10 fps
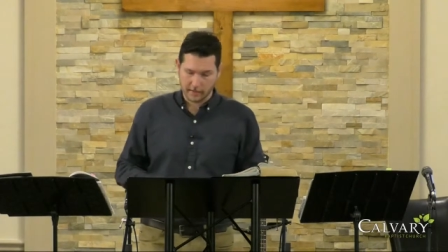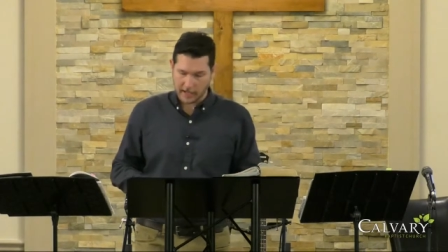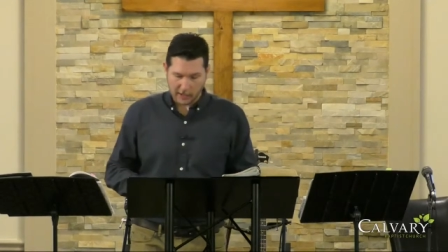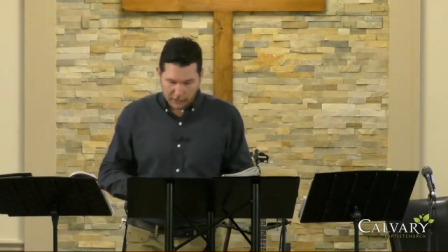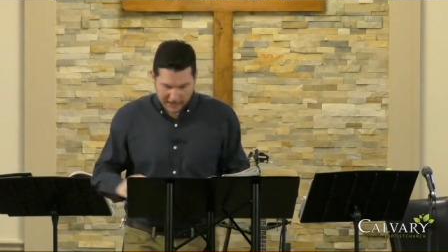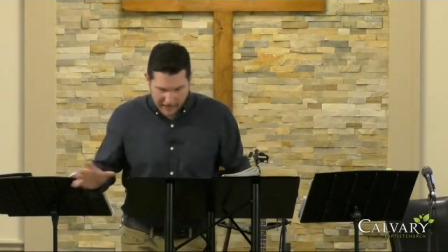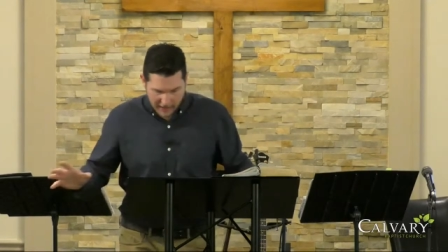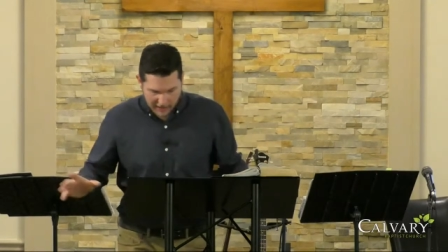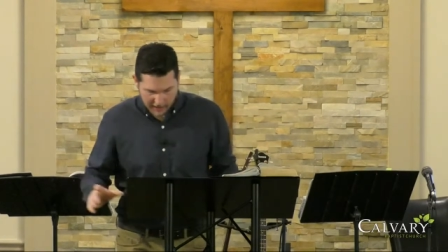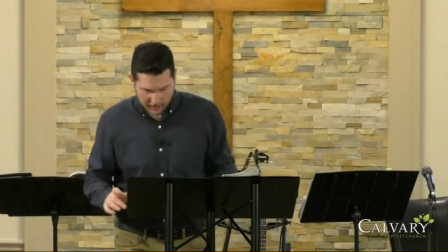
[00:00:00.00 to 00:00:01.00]
I don't see
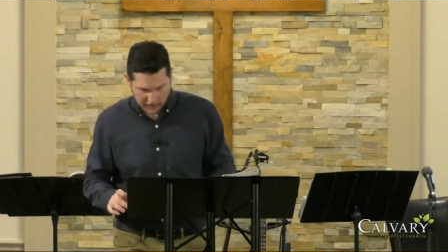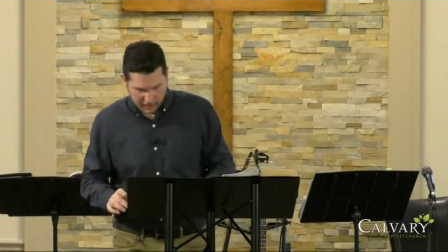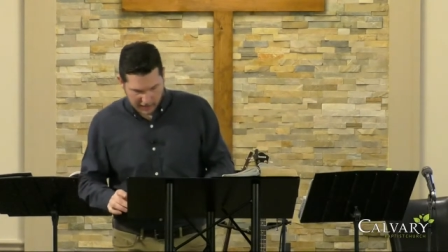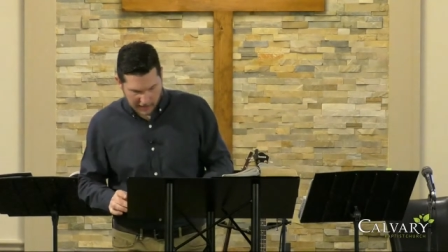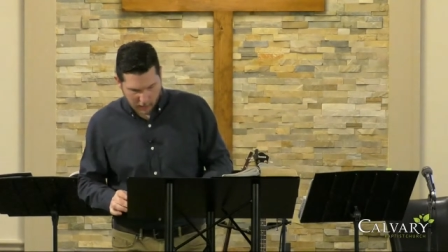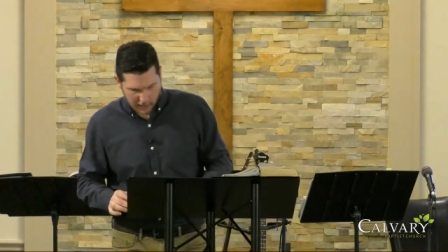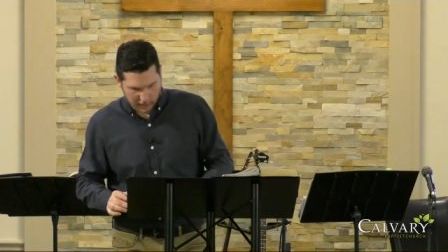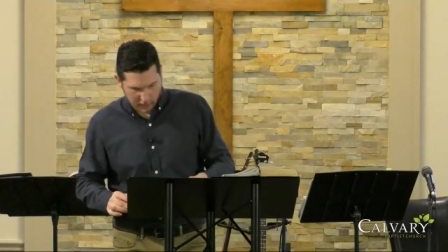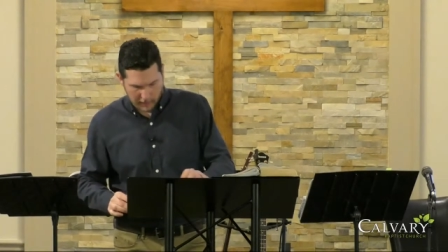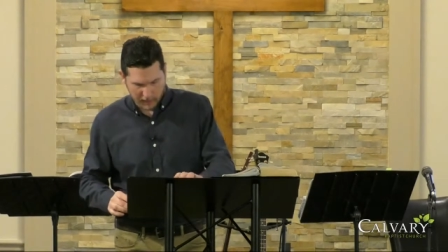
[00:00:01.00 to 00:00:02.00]
that in, in, anywhere
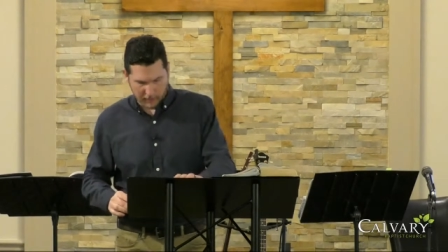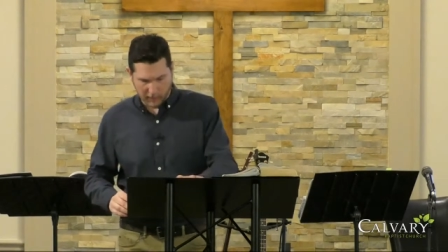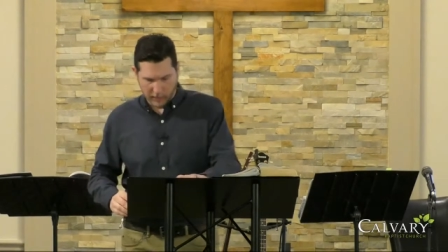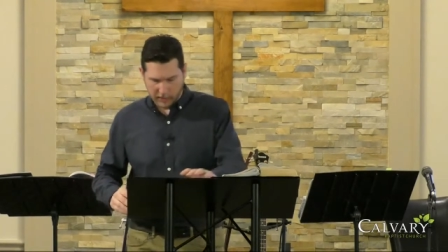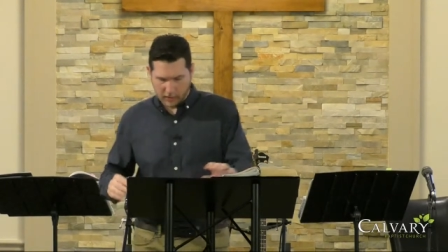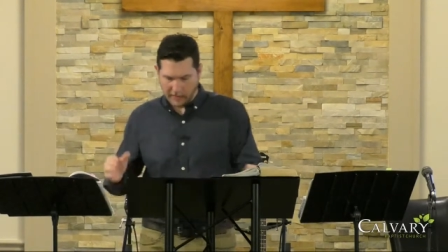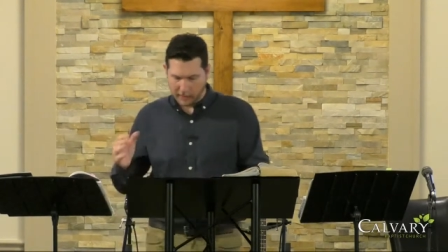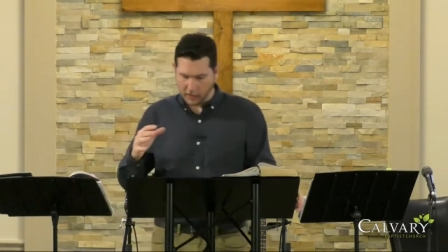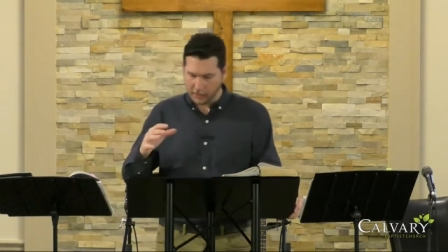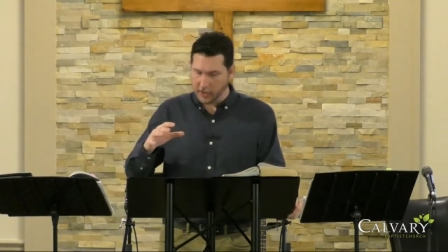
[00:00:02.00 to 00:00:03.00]
in Scripture, but we do
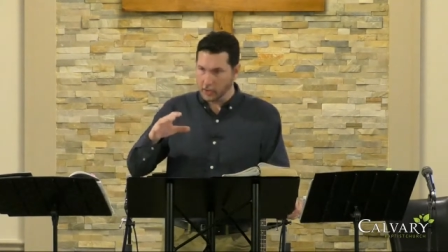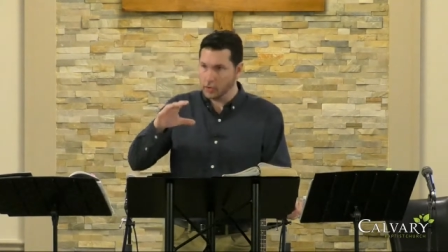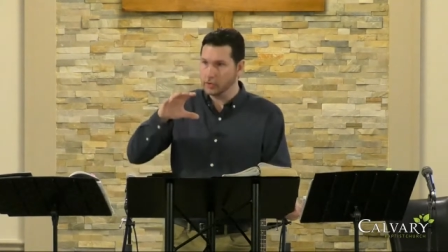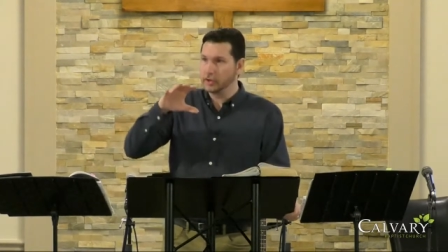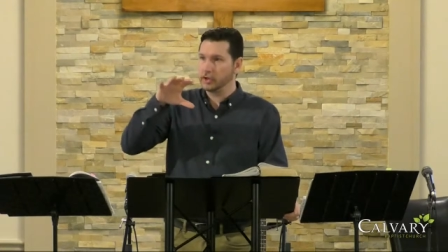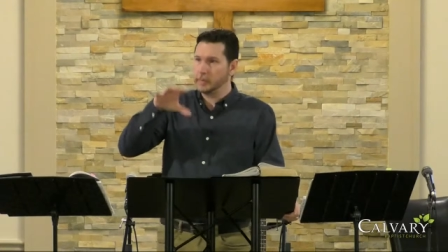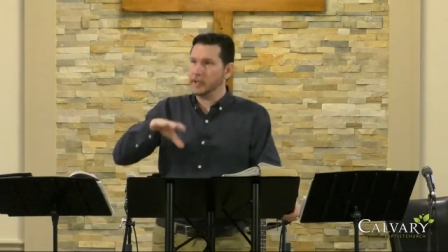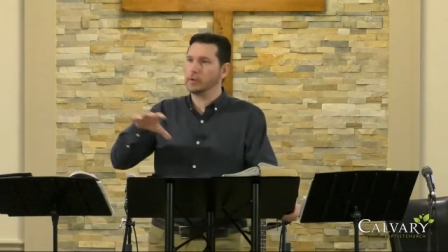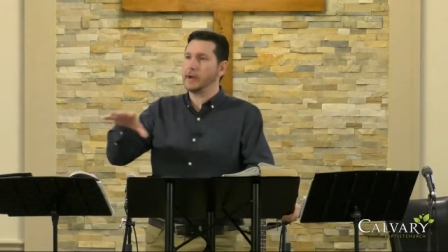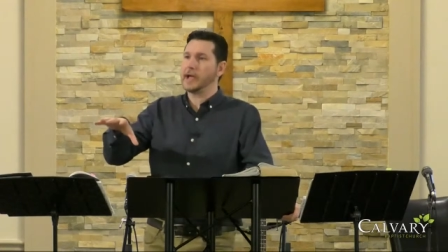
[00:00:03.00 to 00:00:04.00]
have those who should be
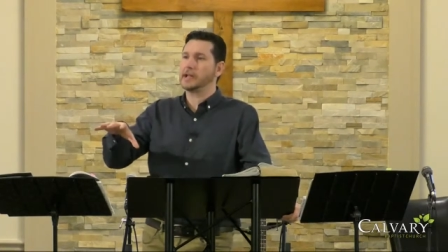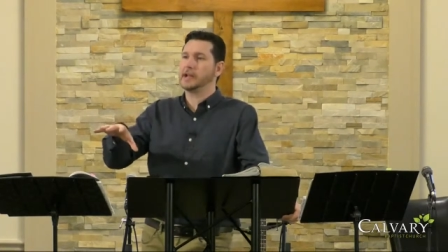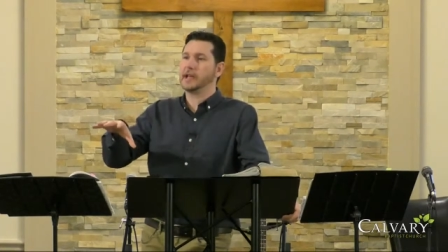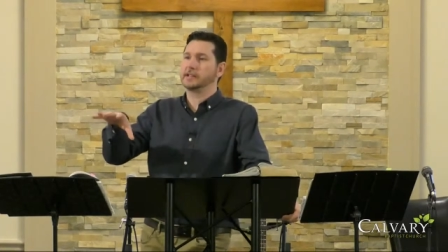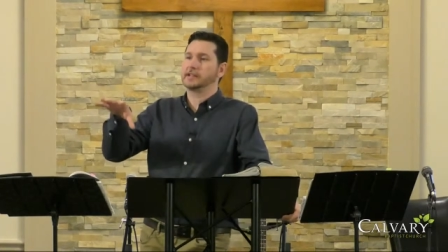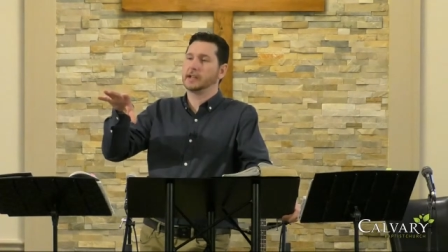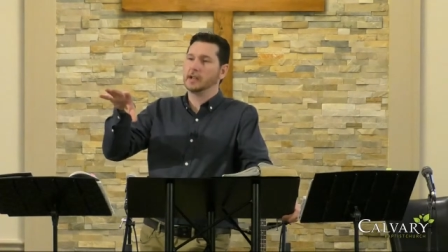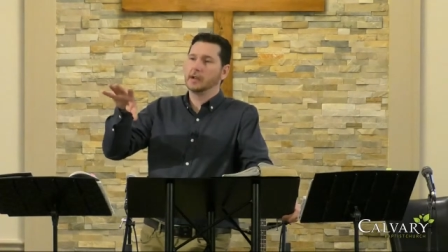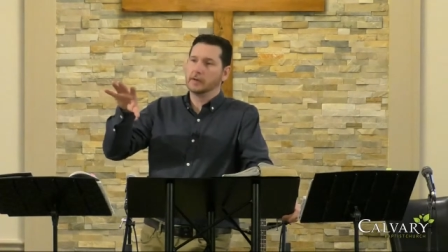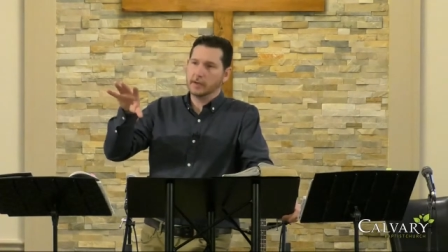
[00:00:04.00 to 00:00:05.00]
able to recognize and say,
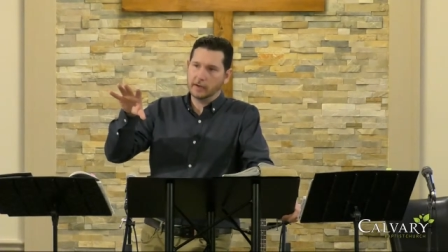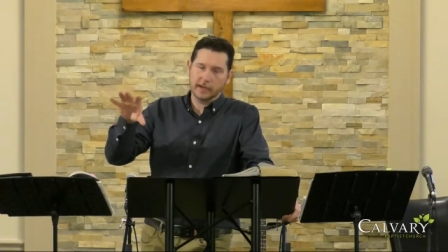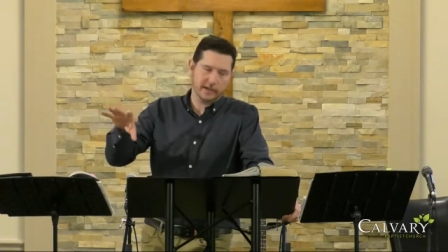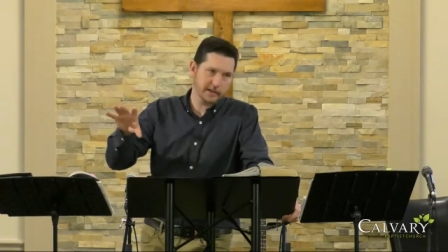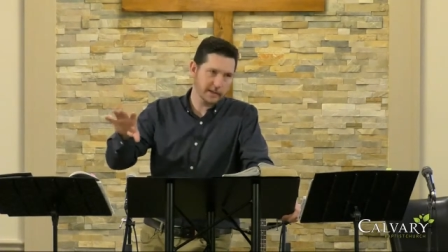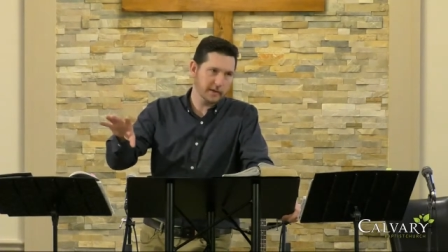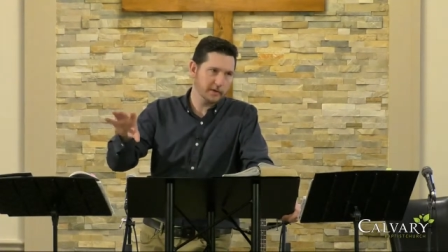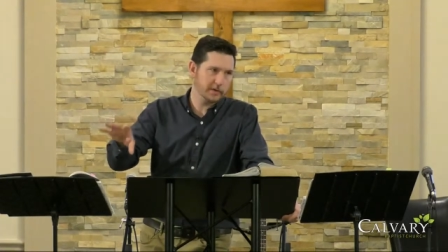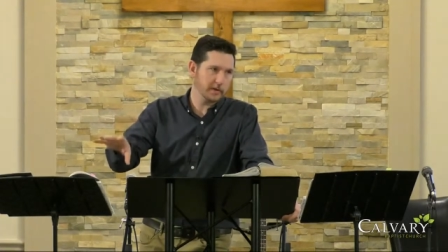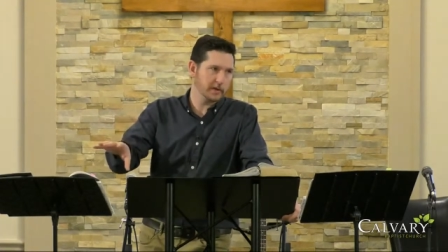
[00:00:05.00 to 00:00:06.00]
you know, that's somebody
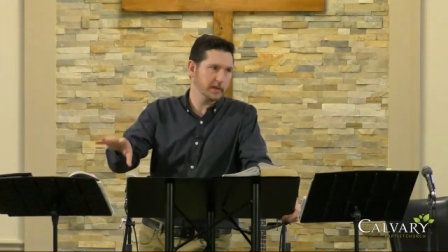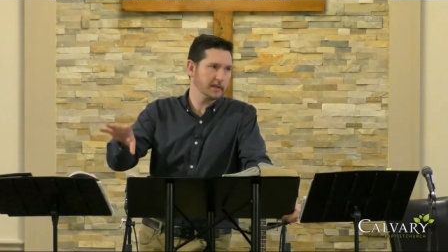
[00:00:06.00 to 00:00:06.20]
who's struggling.